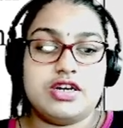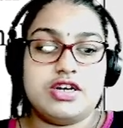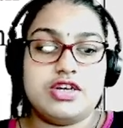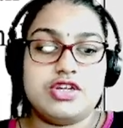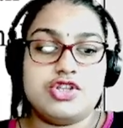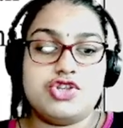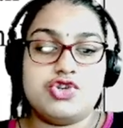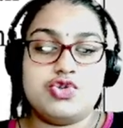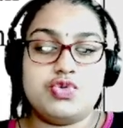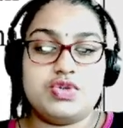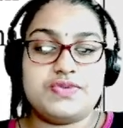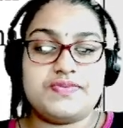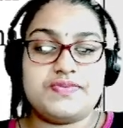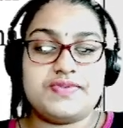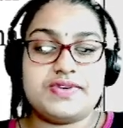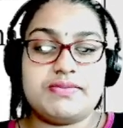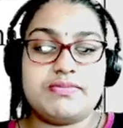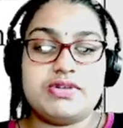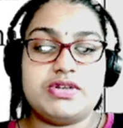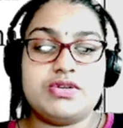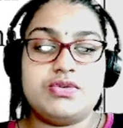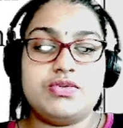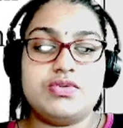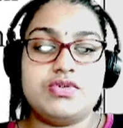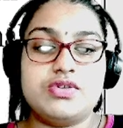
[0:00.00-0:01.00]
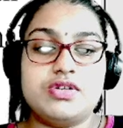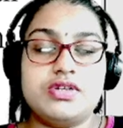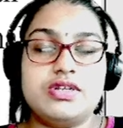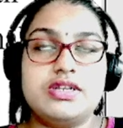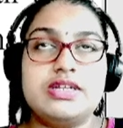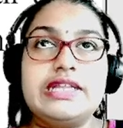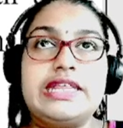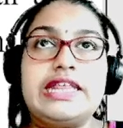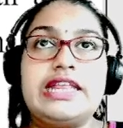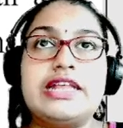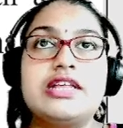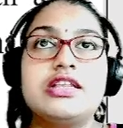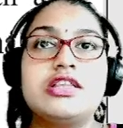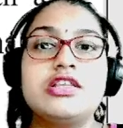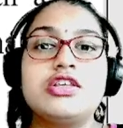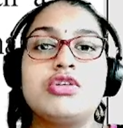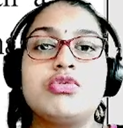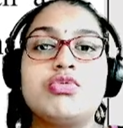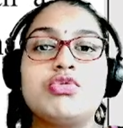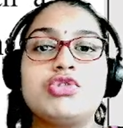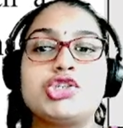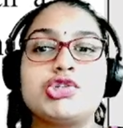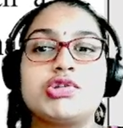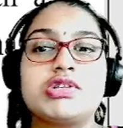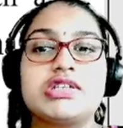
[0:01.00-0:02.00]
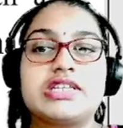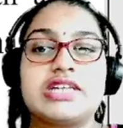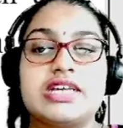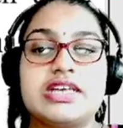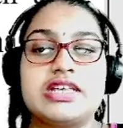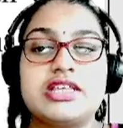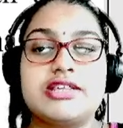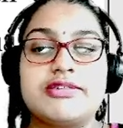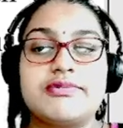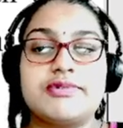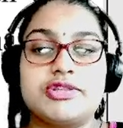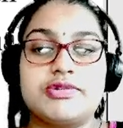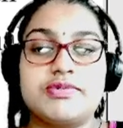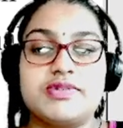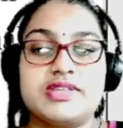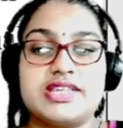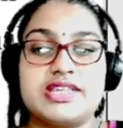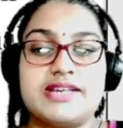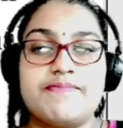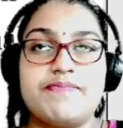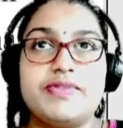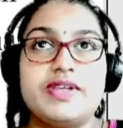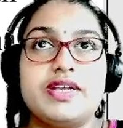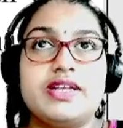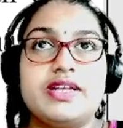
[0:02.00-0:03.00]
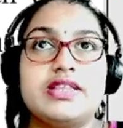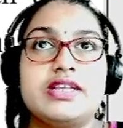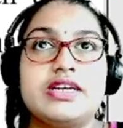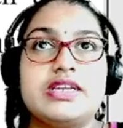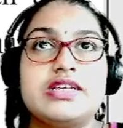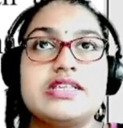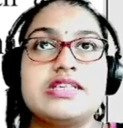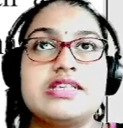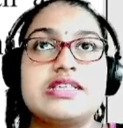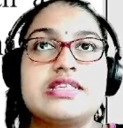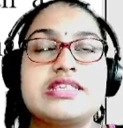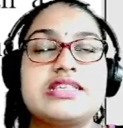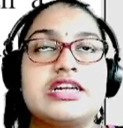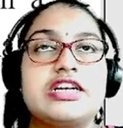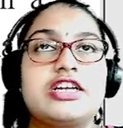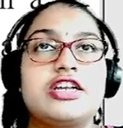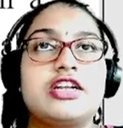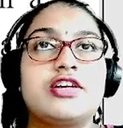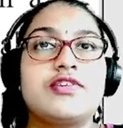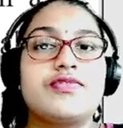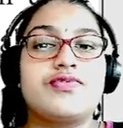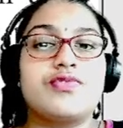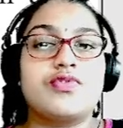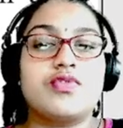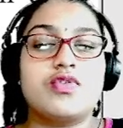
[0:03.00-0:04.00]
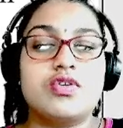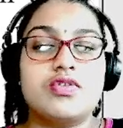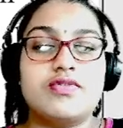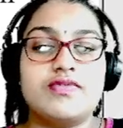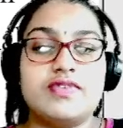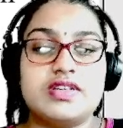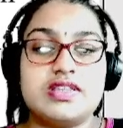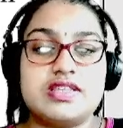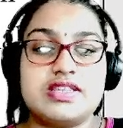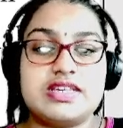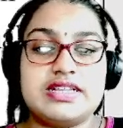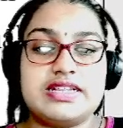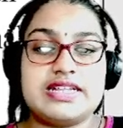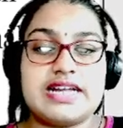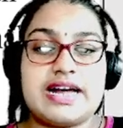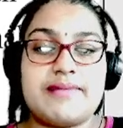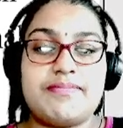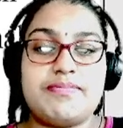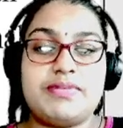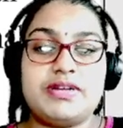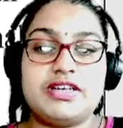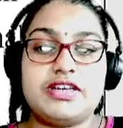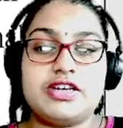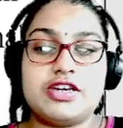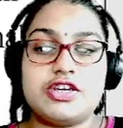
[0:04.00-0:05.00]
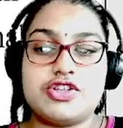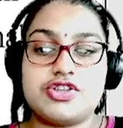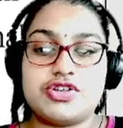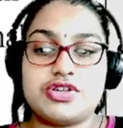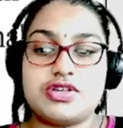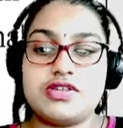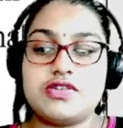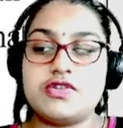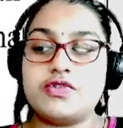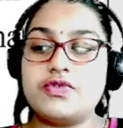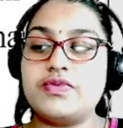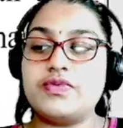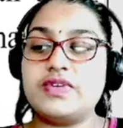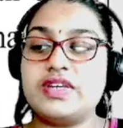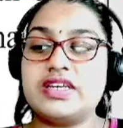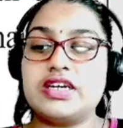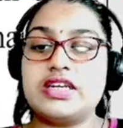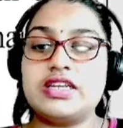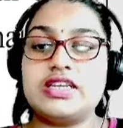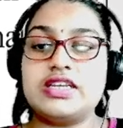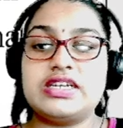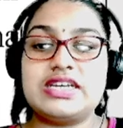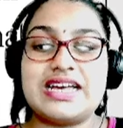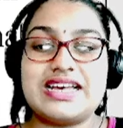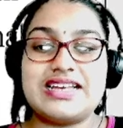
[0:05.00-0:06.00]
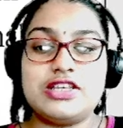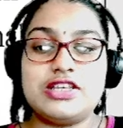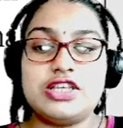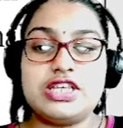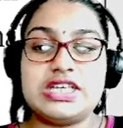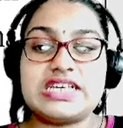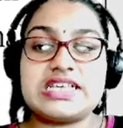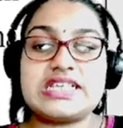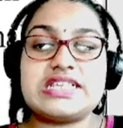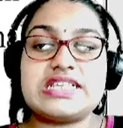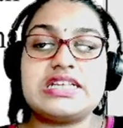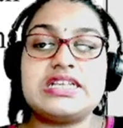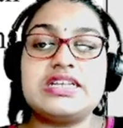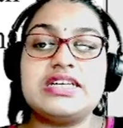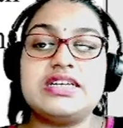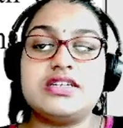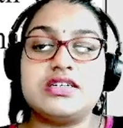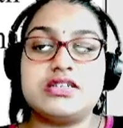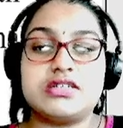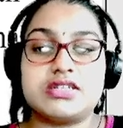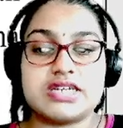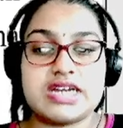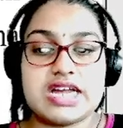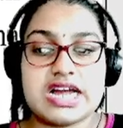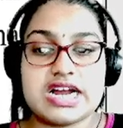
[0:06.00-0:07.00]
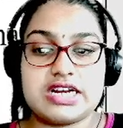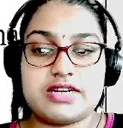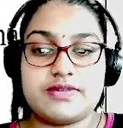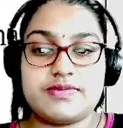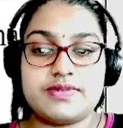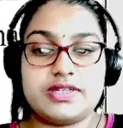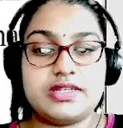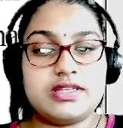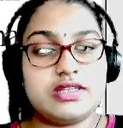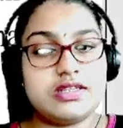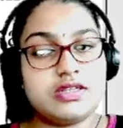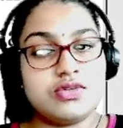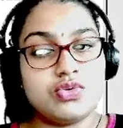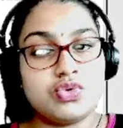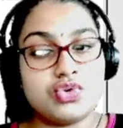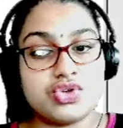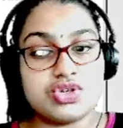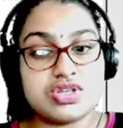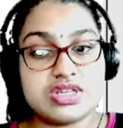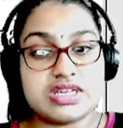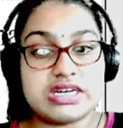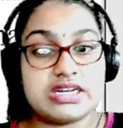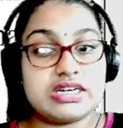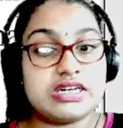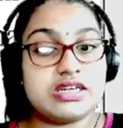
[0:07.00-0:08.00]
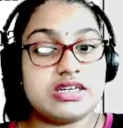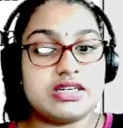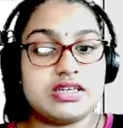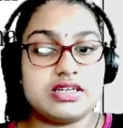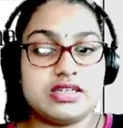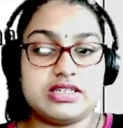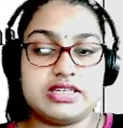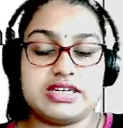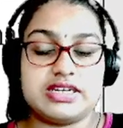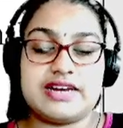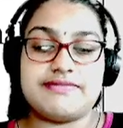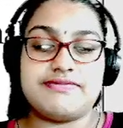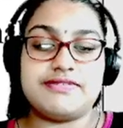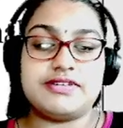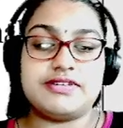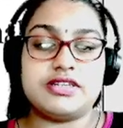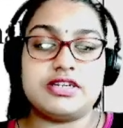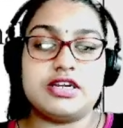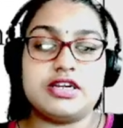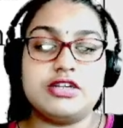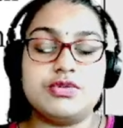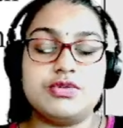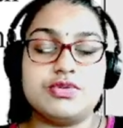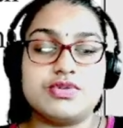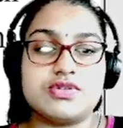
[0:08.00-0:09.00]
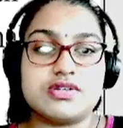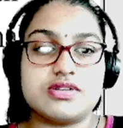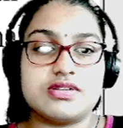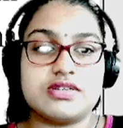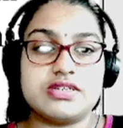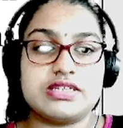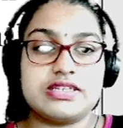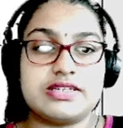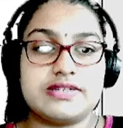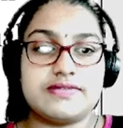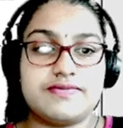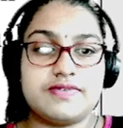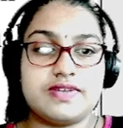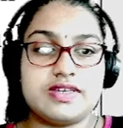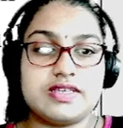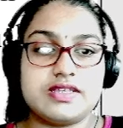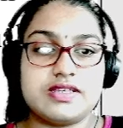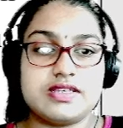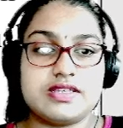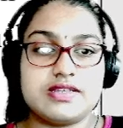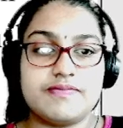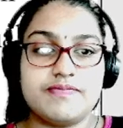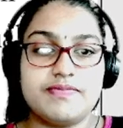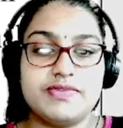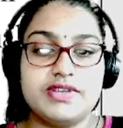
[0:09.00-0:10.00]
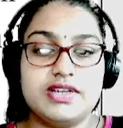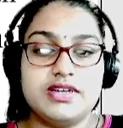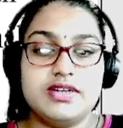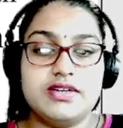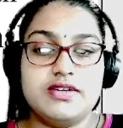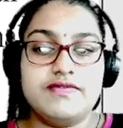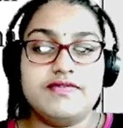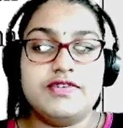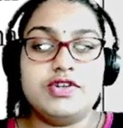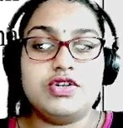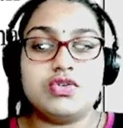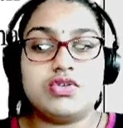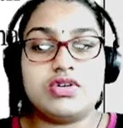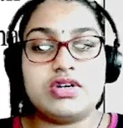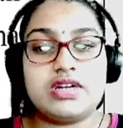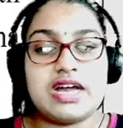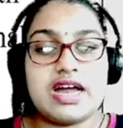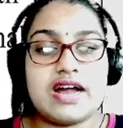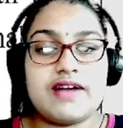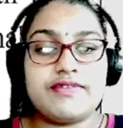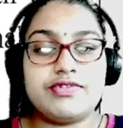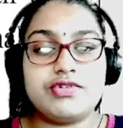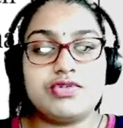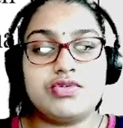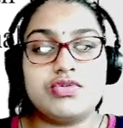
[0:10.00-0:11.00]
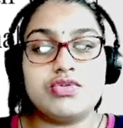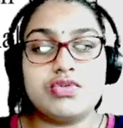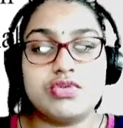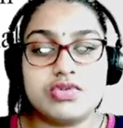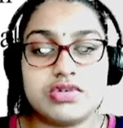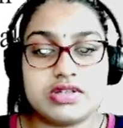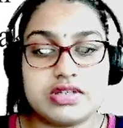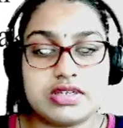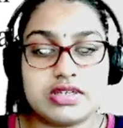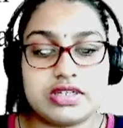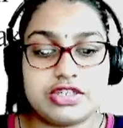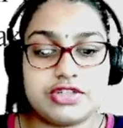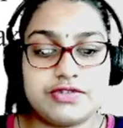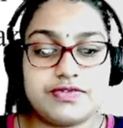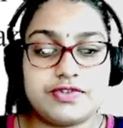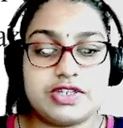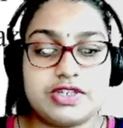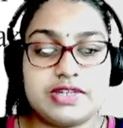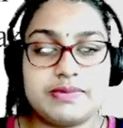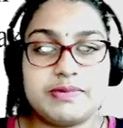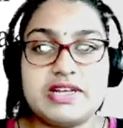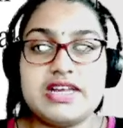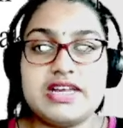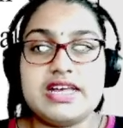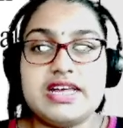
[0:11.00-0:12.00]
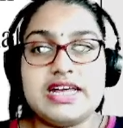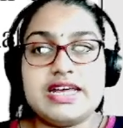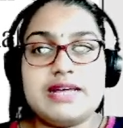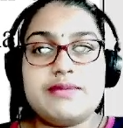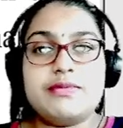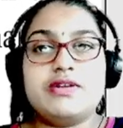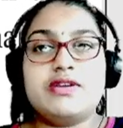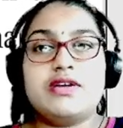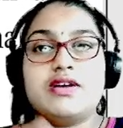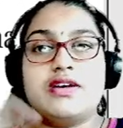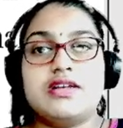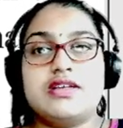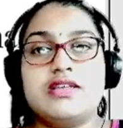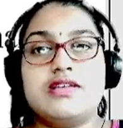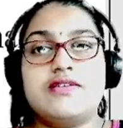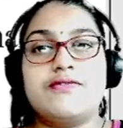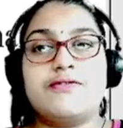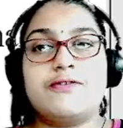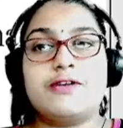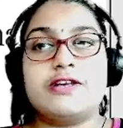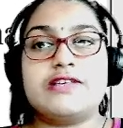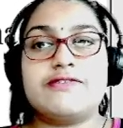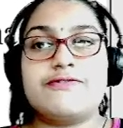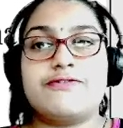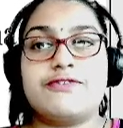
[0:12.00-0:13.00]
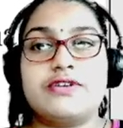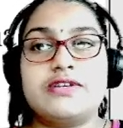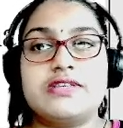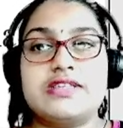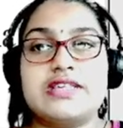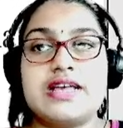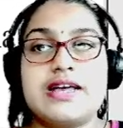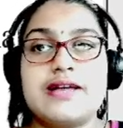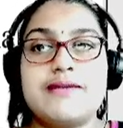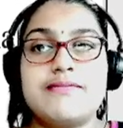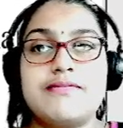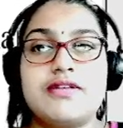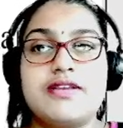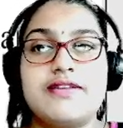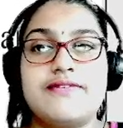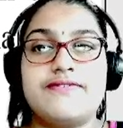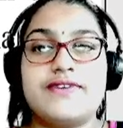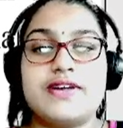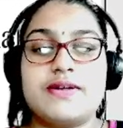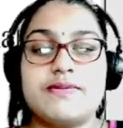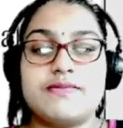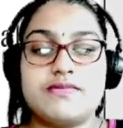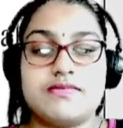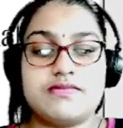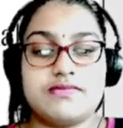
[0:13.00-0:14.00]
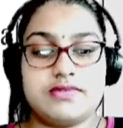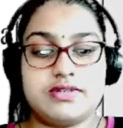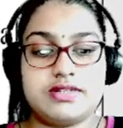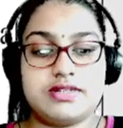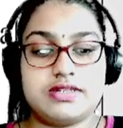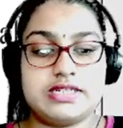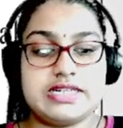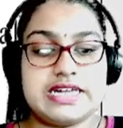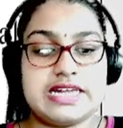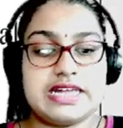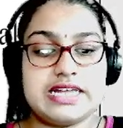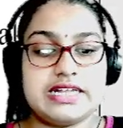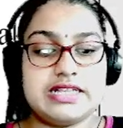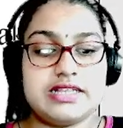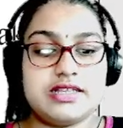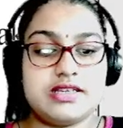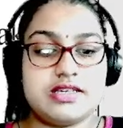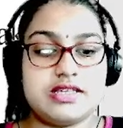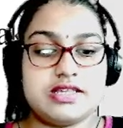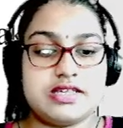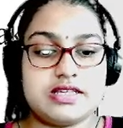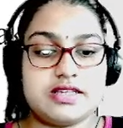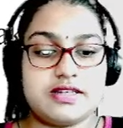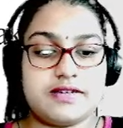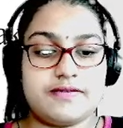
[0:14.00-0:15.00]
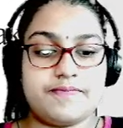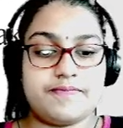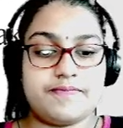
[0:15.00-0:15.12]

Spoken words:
Choose from menus, the usual things which we say, that is inside a phone we see the application, so we can easily interact with it. Those are graphical user interfaces. We don't have to go search for them. I mean, for example, if I'm taking this